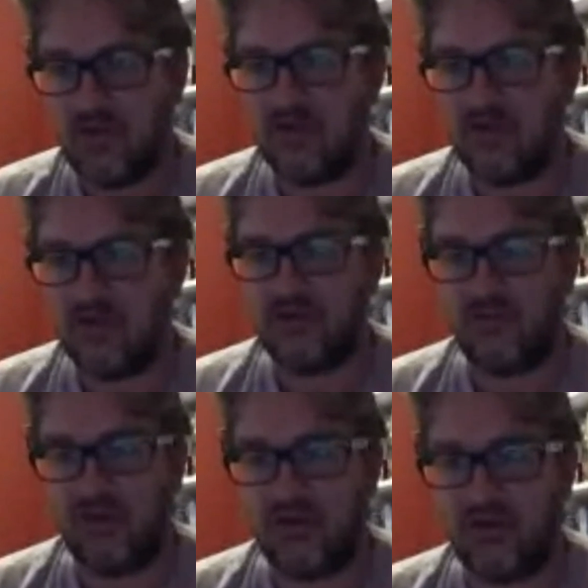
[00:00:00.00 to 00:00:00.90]

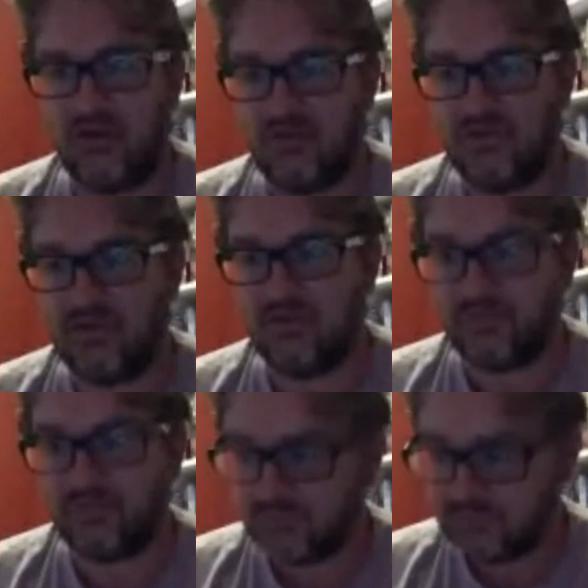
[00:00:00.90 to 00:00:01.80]
I mean, I have
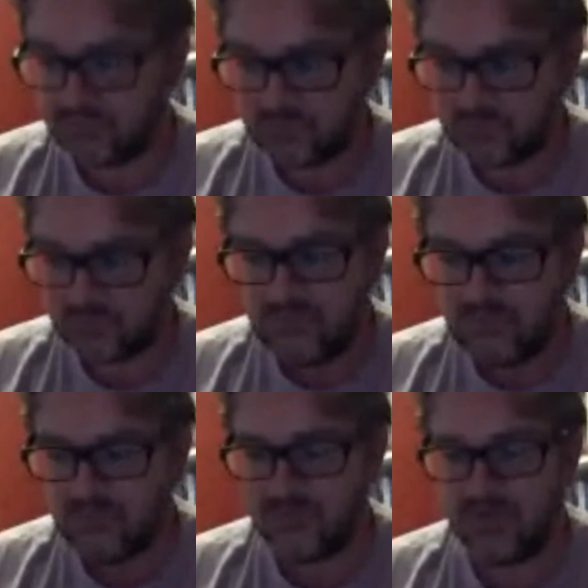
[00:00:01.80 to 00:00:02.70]
been
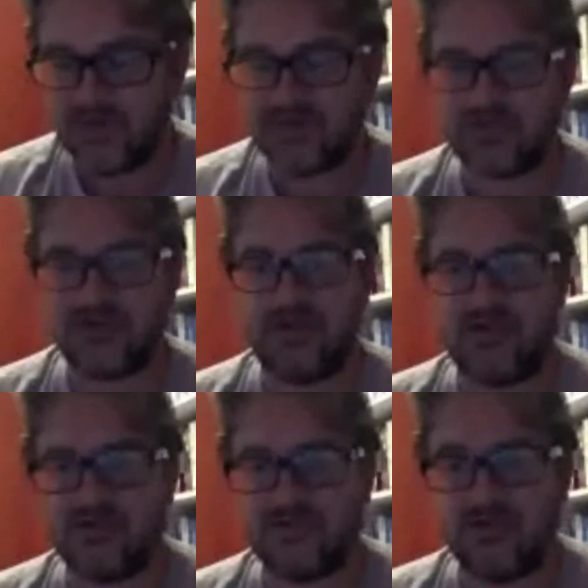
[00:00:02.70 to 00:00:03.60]

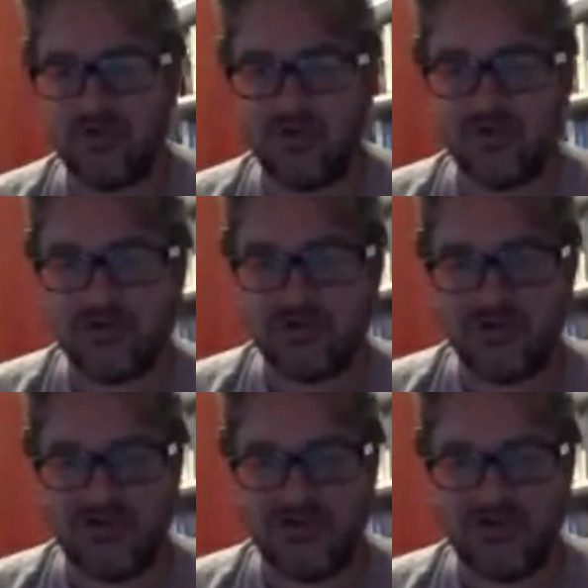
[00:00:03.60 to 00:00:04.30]
personally trolled